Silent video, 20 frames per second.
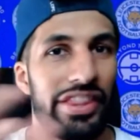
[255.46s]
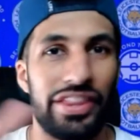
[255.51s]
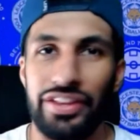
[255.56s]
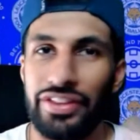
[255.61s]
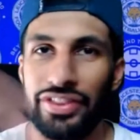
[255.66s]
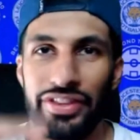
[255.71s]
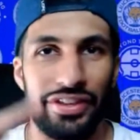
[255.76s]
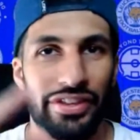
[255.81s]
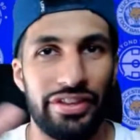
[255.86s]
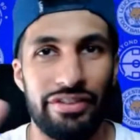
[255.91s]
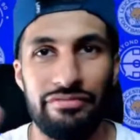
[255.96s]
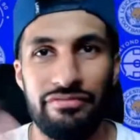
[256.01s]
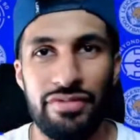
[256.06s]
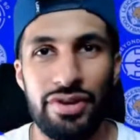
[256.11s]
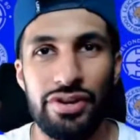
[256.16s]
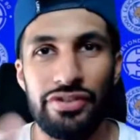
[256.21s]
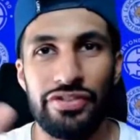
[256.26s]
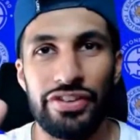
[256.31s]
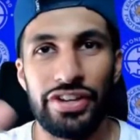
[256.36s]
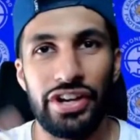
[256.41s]
The
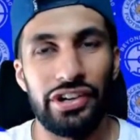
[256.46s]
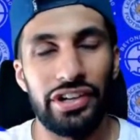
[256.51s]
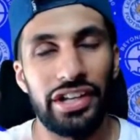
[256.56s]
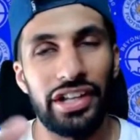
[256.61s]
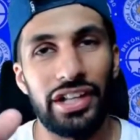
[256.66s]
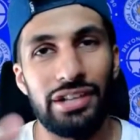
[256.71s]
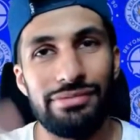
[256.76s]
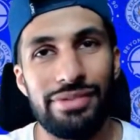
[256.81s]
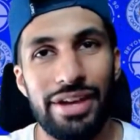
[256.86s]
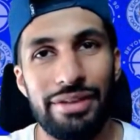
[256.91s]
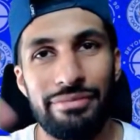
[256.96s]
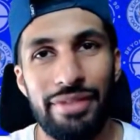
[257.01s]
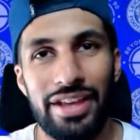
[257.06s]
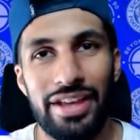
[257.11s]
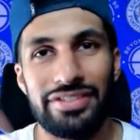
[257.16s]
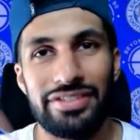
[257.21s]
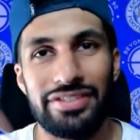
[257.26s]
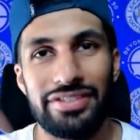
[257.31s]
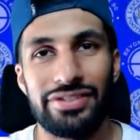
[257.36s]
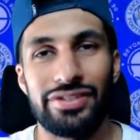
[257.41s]
movie got a little bit
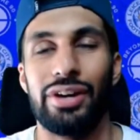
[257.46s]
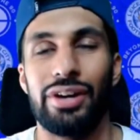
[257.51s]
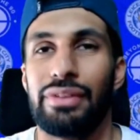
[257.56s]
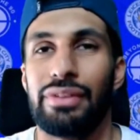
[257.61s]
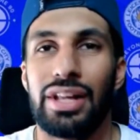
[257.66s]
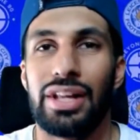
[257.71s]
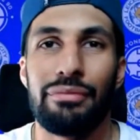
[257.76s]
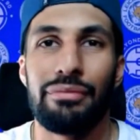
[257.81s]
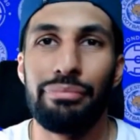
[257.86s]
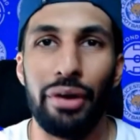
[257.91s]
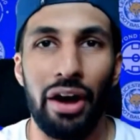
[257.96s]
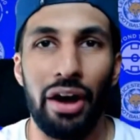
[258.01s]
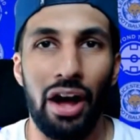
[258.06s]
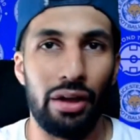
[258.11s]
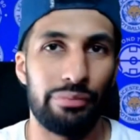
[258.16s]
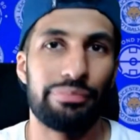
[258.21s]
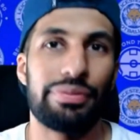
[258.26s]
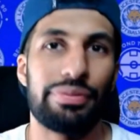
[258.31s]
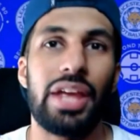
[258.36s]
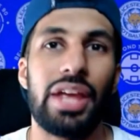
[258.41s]
messed up, but
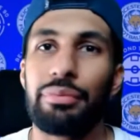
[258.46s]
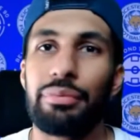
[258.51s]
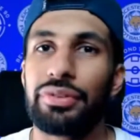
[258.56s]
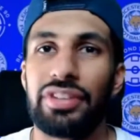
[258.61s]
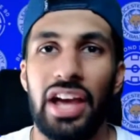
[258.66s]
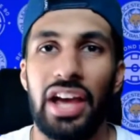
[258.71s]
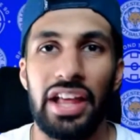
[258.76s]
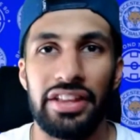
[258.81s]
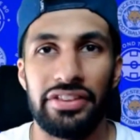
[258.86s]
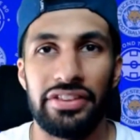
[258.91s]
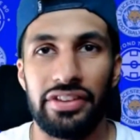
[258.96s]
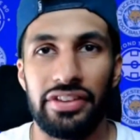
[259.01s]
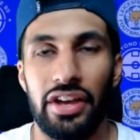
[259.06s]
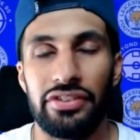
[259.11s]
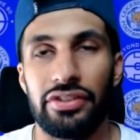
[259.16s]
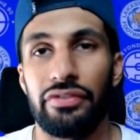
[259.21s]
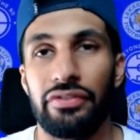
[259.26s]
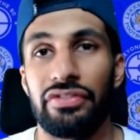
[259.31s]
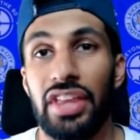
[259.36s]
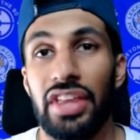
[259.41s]
I'll be able to insert
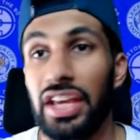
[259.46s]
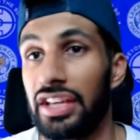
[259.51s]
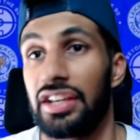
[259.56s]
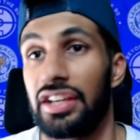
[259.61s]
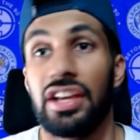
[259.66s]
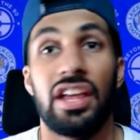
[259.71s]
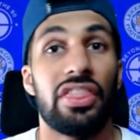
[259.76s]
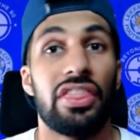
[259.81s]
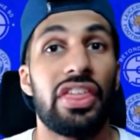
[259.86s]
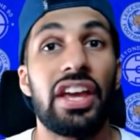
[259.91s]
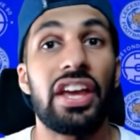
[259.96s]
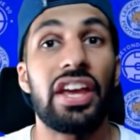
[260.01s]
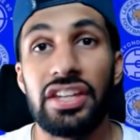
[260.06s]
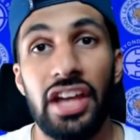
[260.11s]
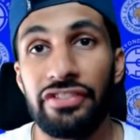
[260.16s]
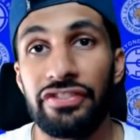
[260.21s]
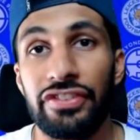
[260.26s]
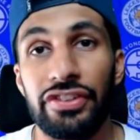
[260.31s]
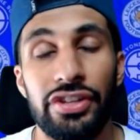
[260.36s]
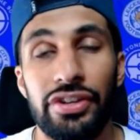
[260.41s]
something. Thank you,
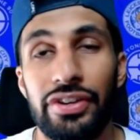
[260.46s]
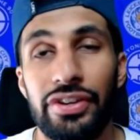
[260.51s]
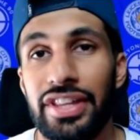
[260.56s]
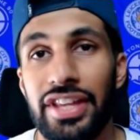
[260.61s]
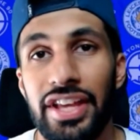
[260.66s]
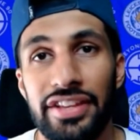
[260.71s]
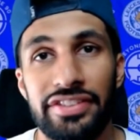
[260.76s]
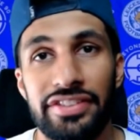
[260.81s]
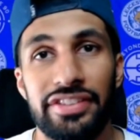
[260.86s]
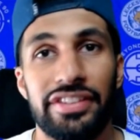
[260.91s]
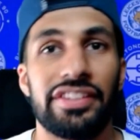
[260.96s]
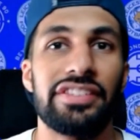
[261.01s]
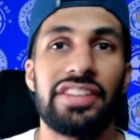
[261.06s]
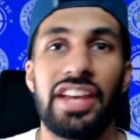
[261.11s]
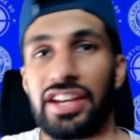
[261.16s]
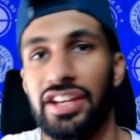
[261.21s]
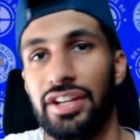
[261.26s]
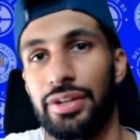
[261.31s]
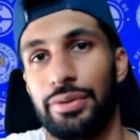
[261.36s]
Dan, for doing this. Take it